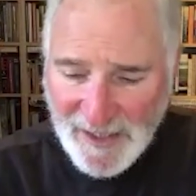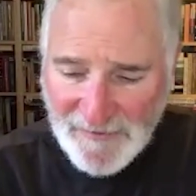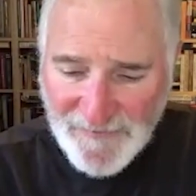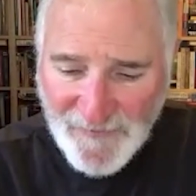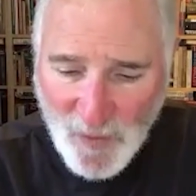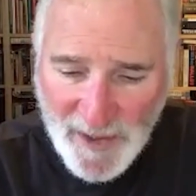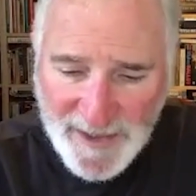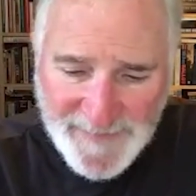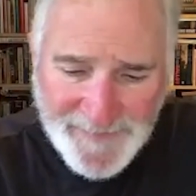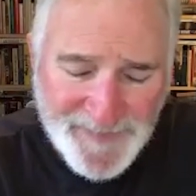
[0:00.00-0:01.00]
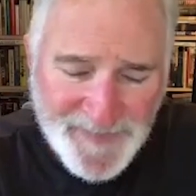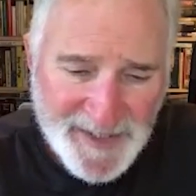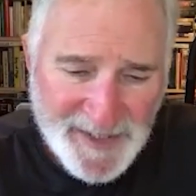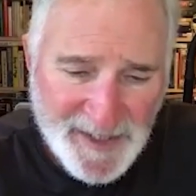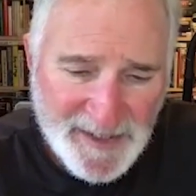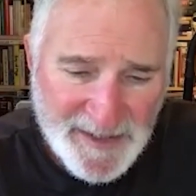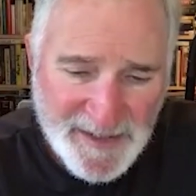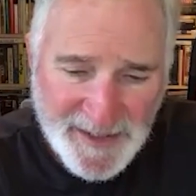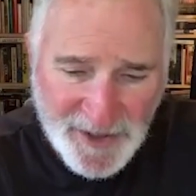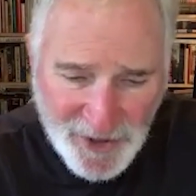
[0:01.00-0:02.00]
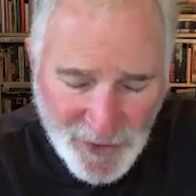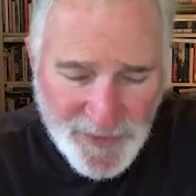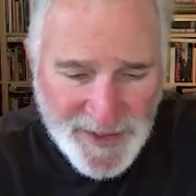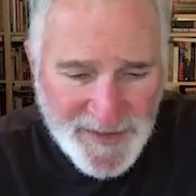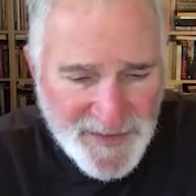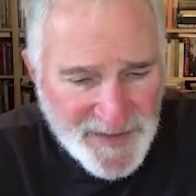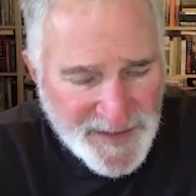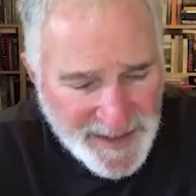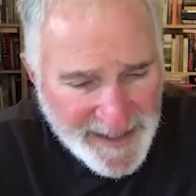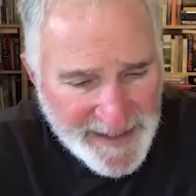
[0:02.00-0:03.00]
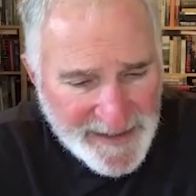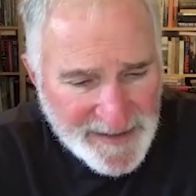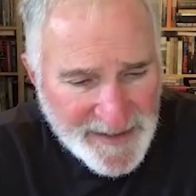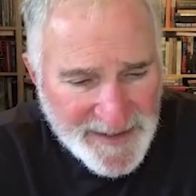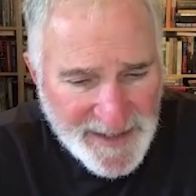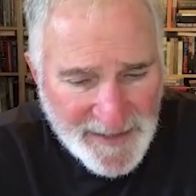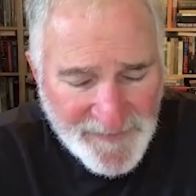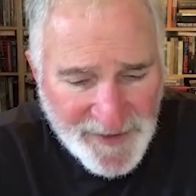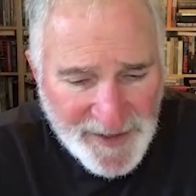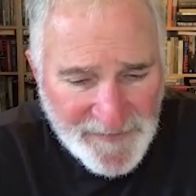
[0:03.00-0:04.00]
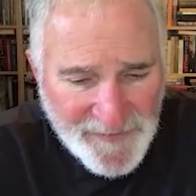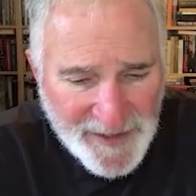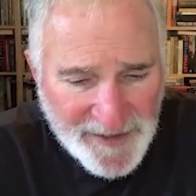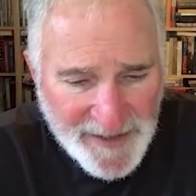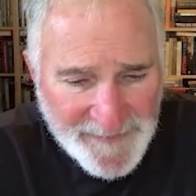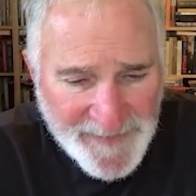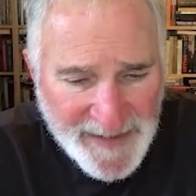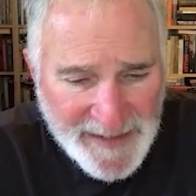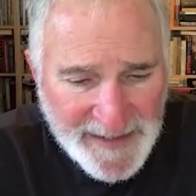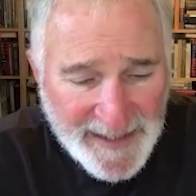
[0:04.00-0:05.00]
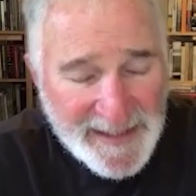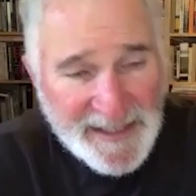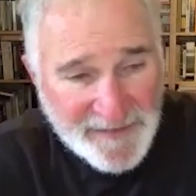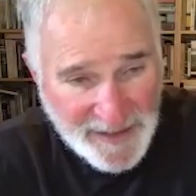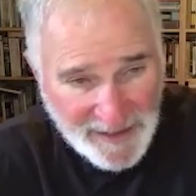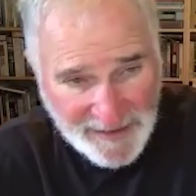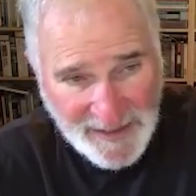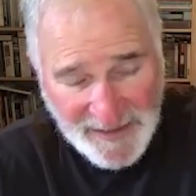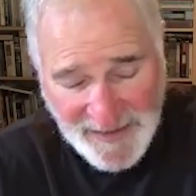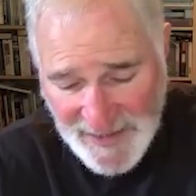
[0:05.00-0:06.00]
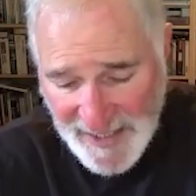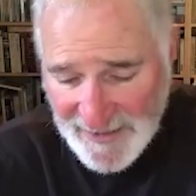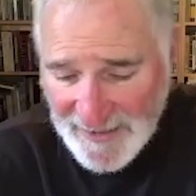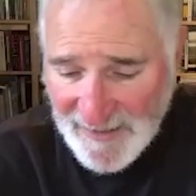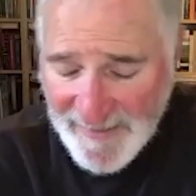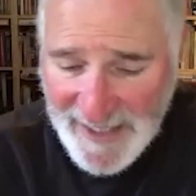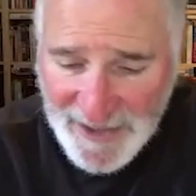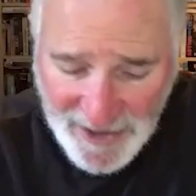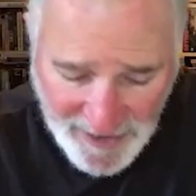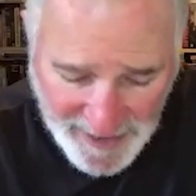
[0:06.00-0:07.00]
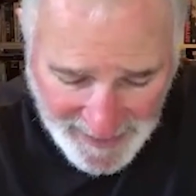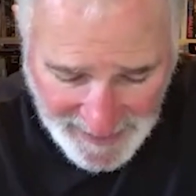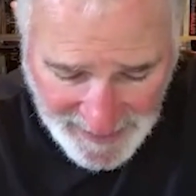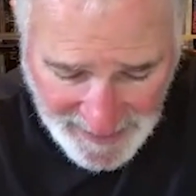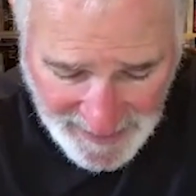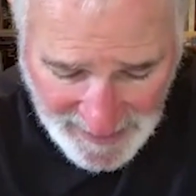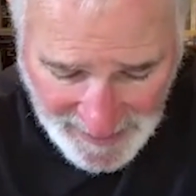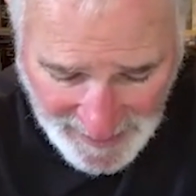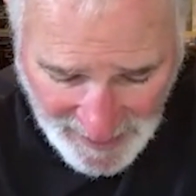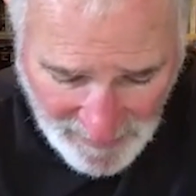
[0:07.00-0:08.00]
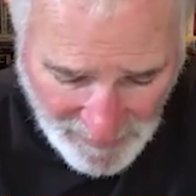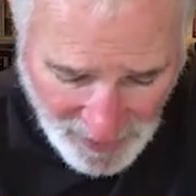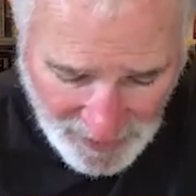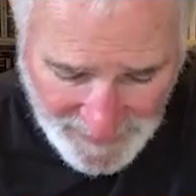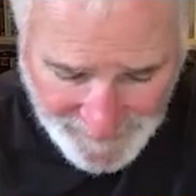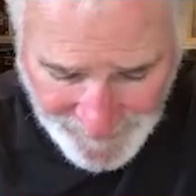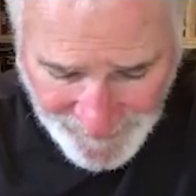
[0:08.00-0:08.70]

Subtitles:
fort in a Union state that's named for a Confederate. And even I'll say the commander in Humboldt,